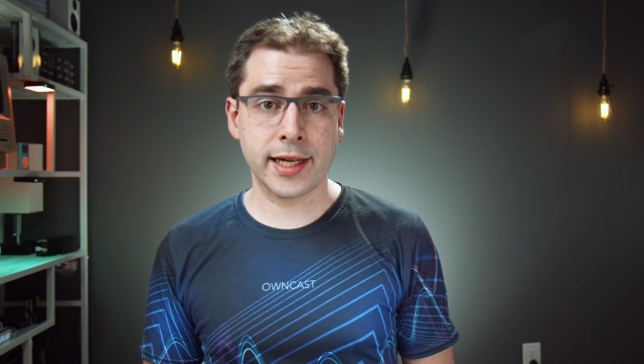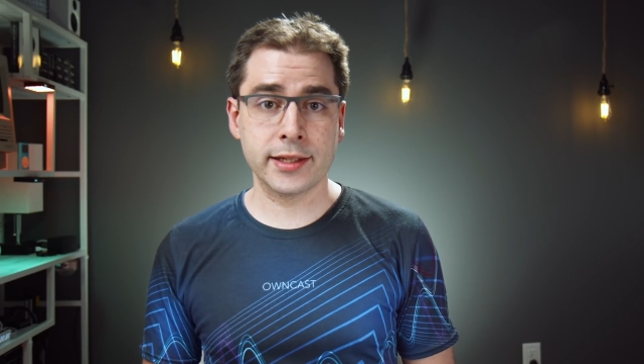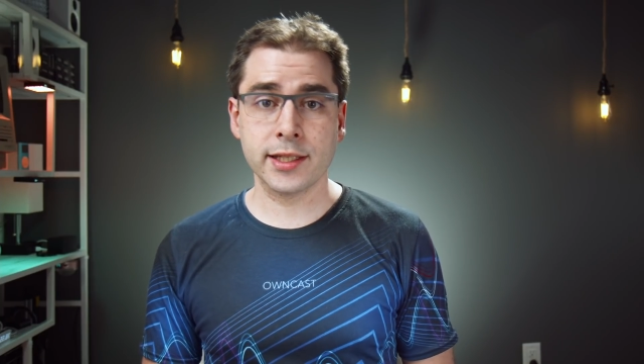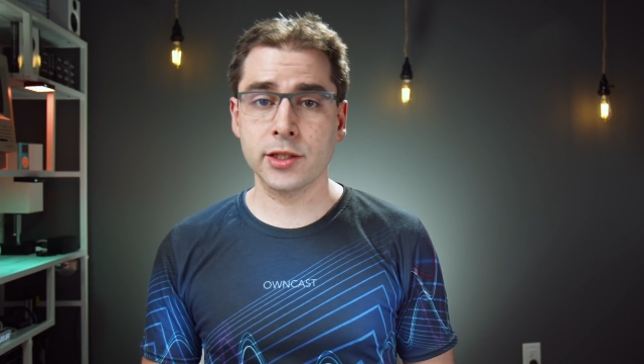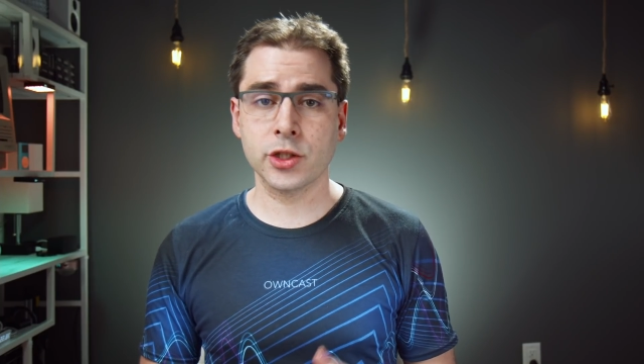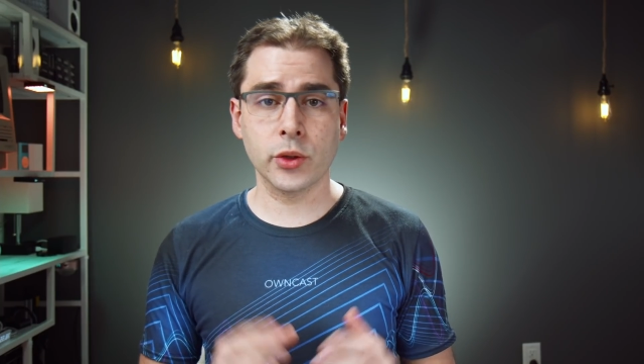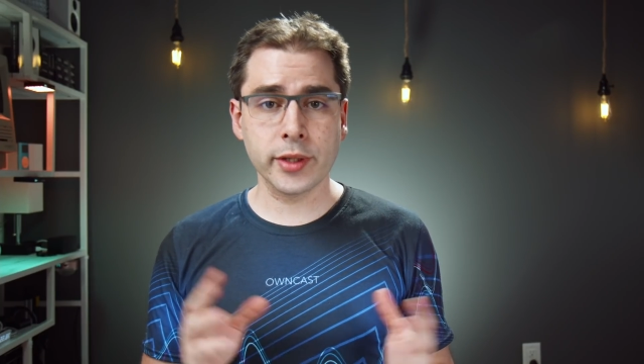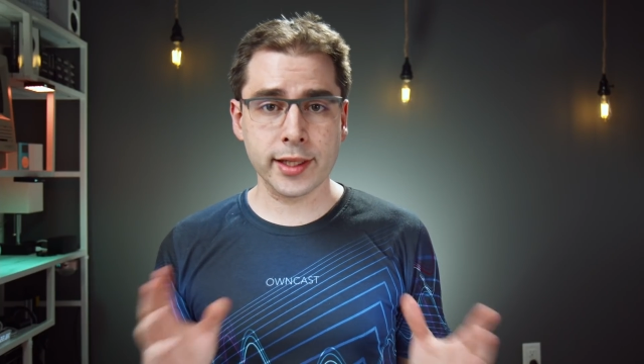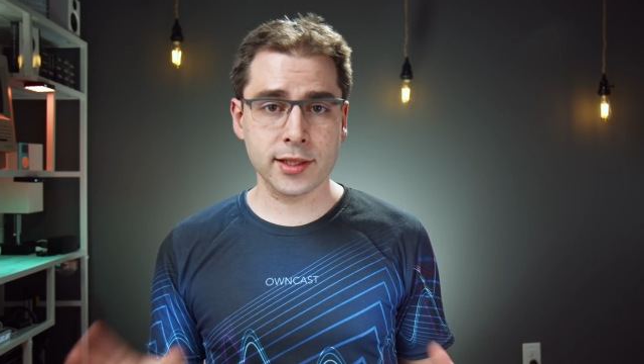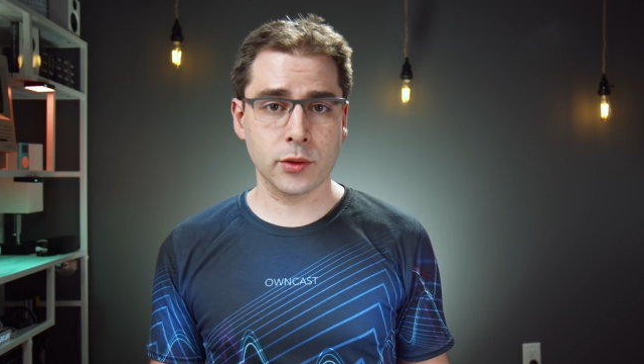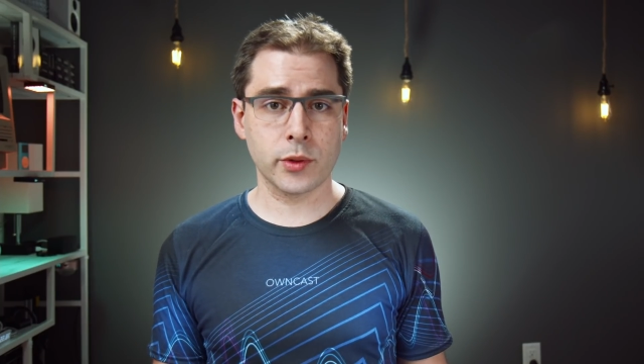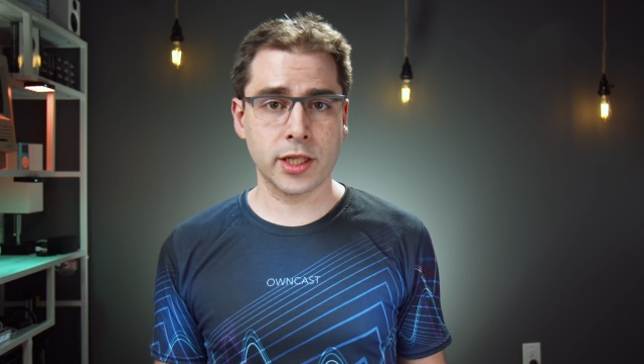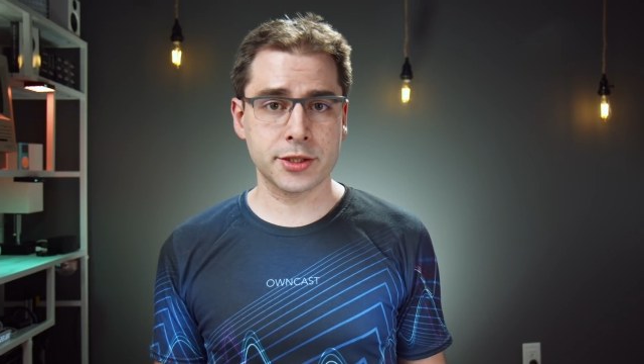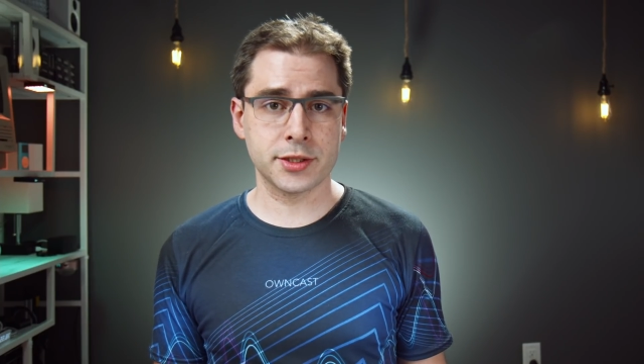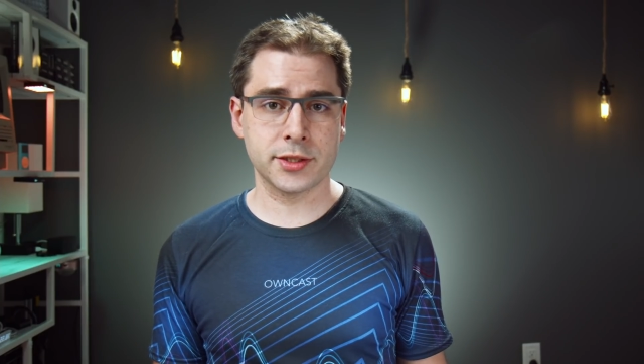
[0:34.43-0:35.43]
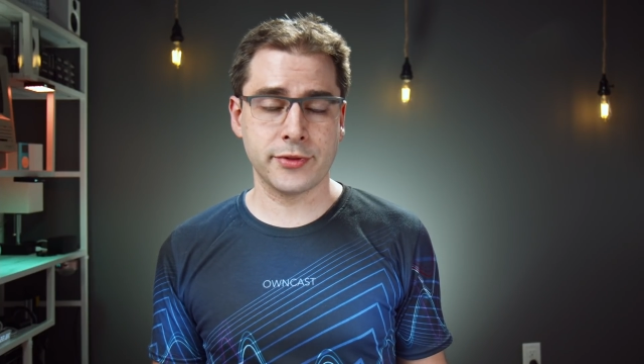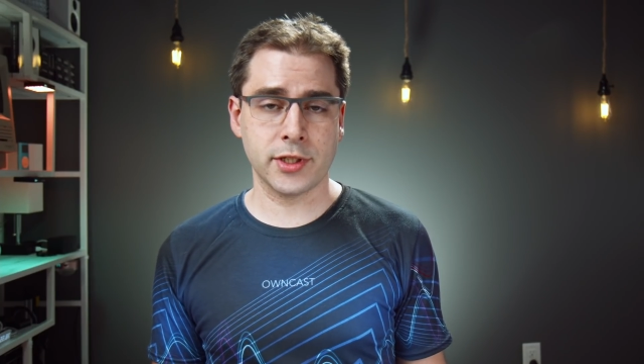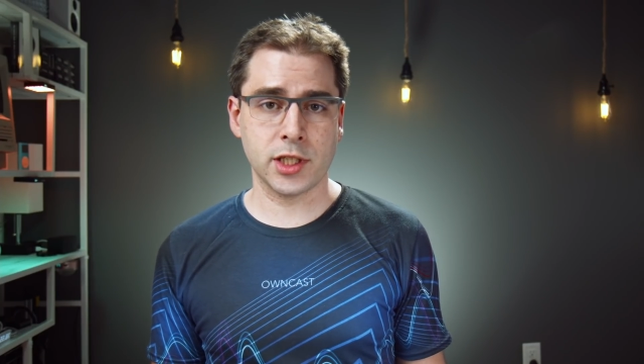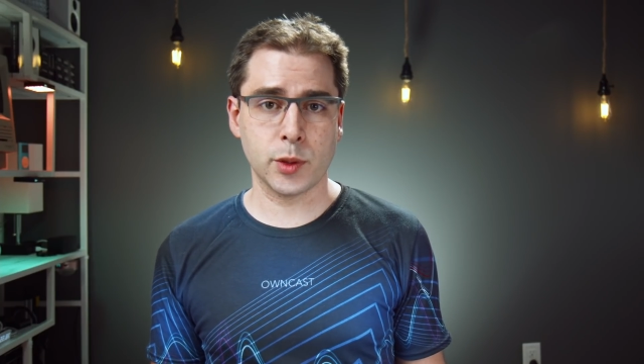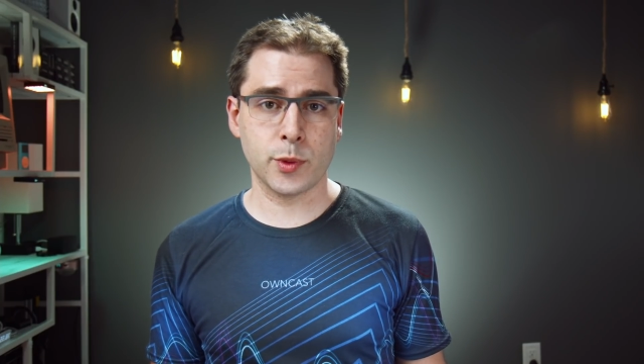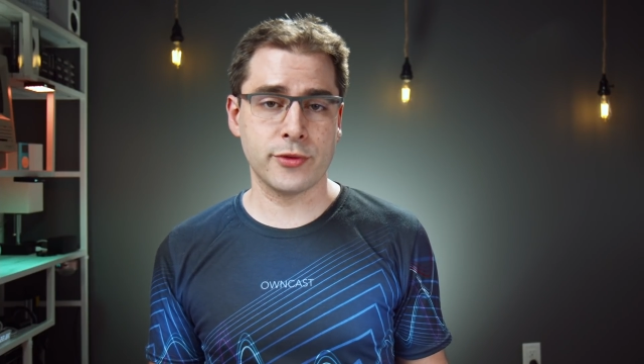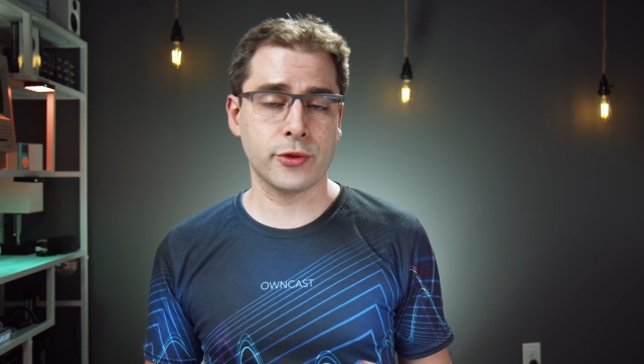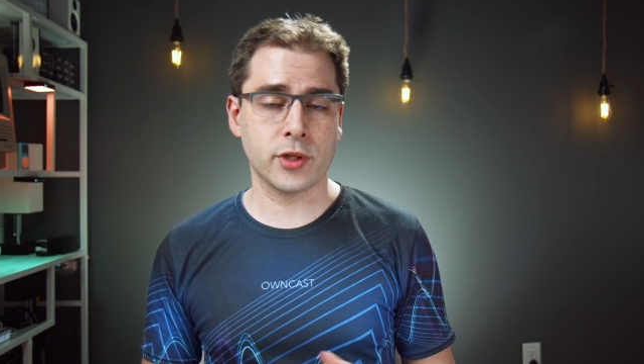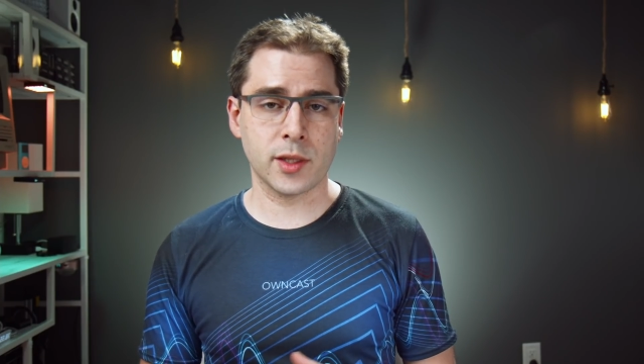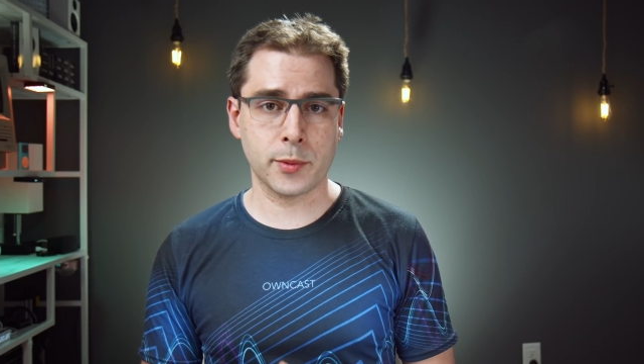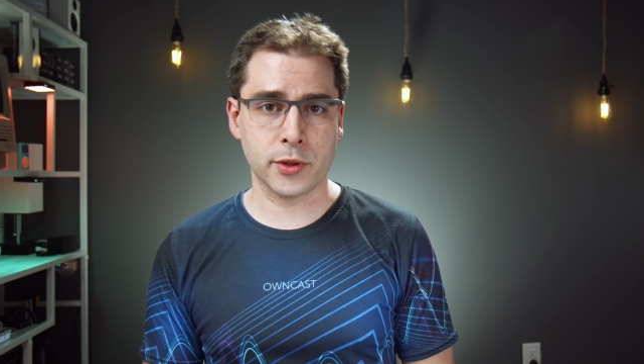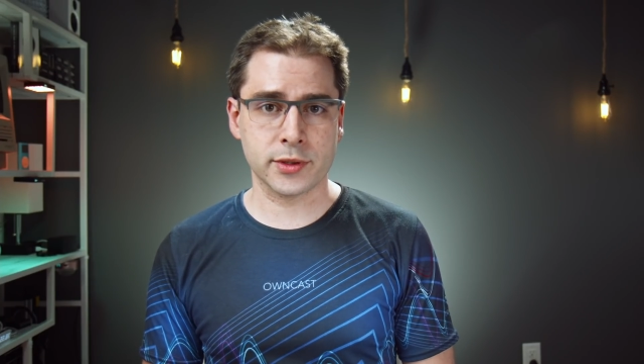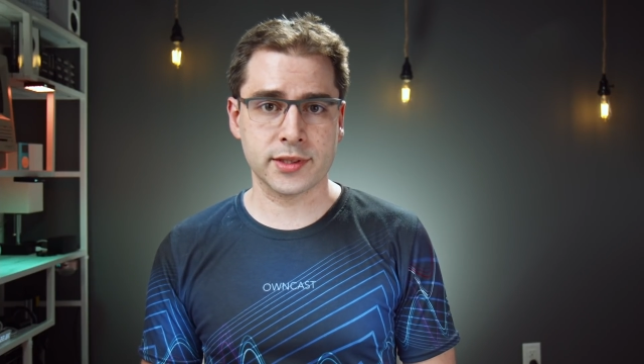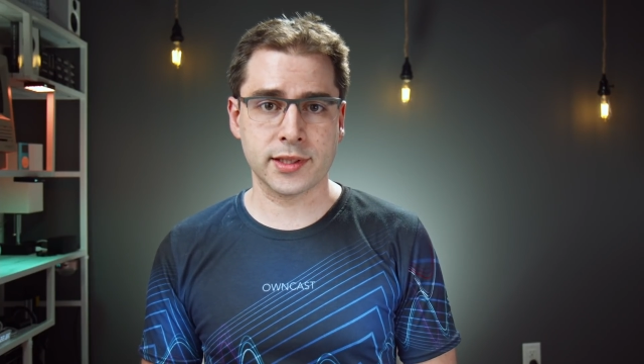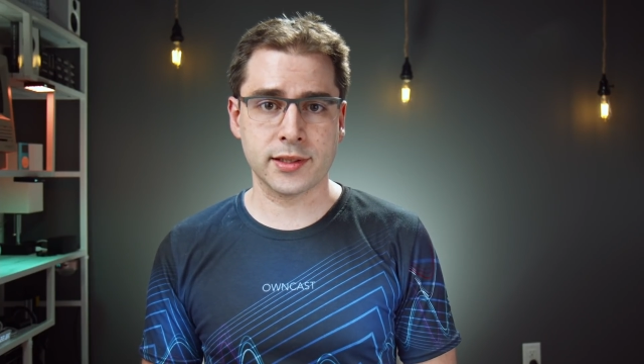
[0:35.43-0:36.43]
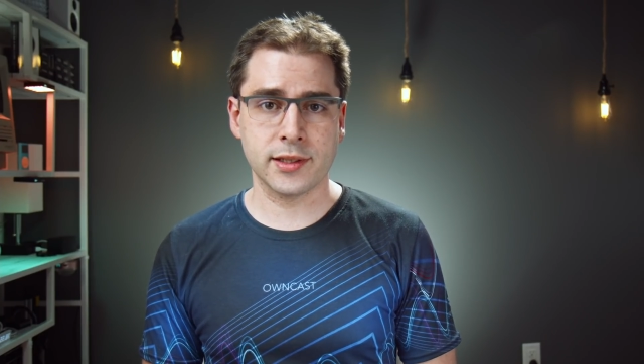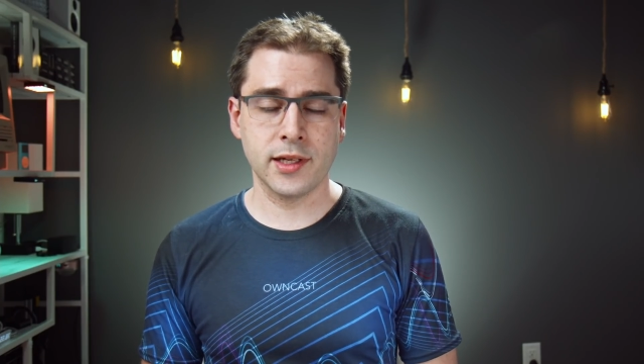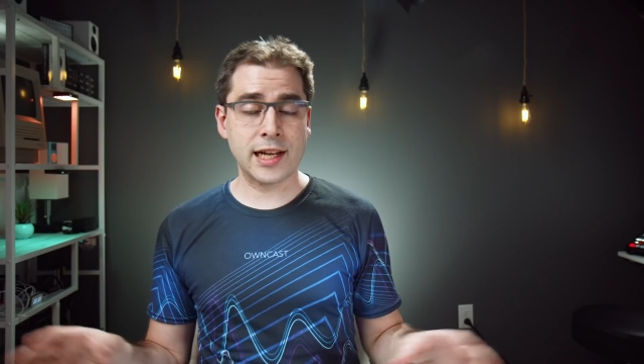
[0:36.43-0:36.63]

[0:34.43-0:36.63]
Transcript: and they don't get to watch this video before I post it.